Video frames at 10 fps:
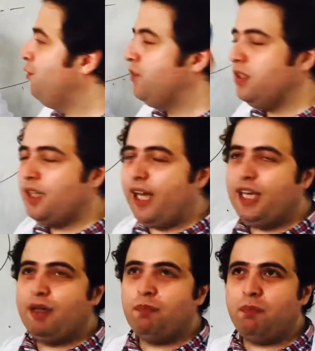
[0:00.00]
I
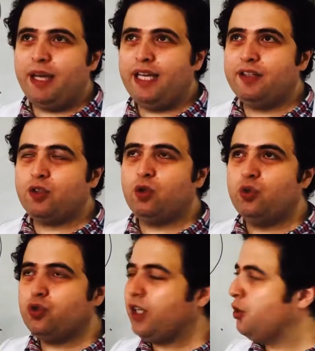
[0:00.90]
make the
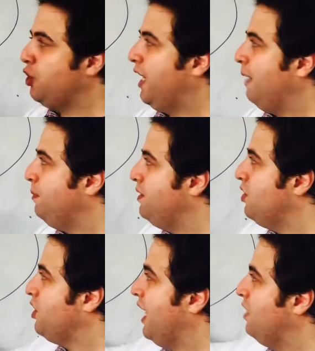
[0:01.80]
contraction happen, this
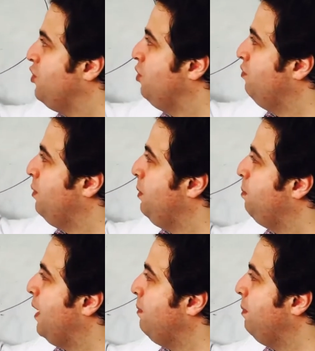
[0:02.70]
calcium will be
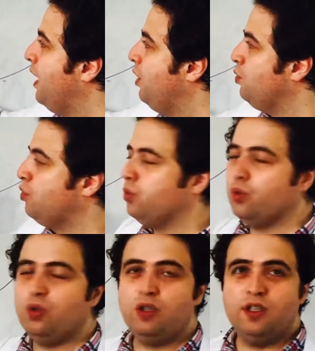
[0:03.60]
pumped out to
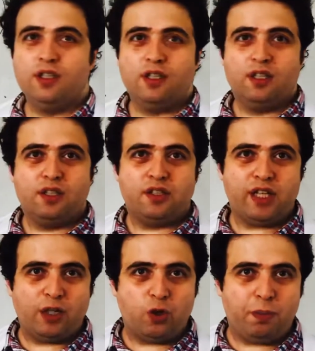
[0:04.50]

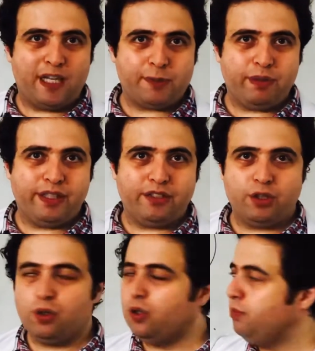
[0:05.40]
sarcoplasmic reticulum.